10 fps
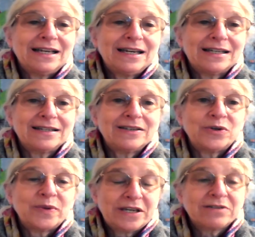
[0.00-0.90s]
And, you
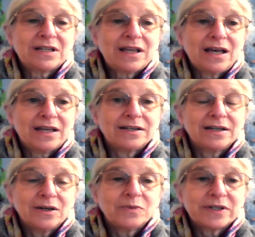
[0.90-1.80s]
know, we hear a lot,
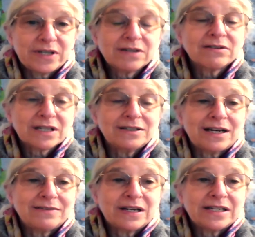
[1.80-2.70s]
we're hearing a
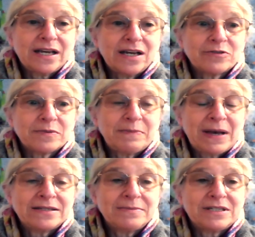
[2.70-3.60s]
lot right now from the
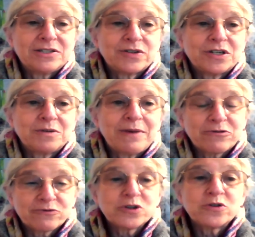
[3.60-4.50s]
Biden administration
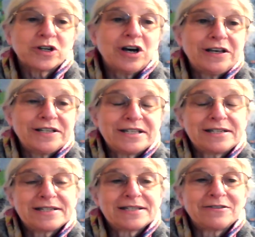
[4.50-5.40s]
about root
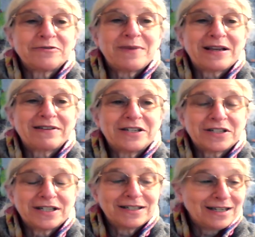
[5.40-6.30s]
causes of
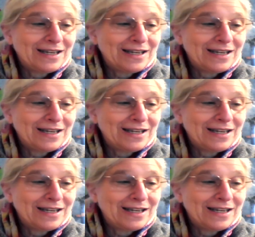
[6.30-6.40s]
migration.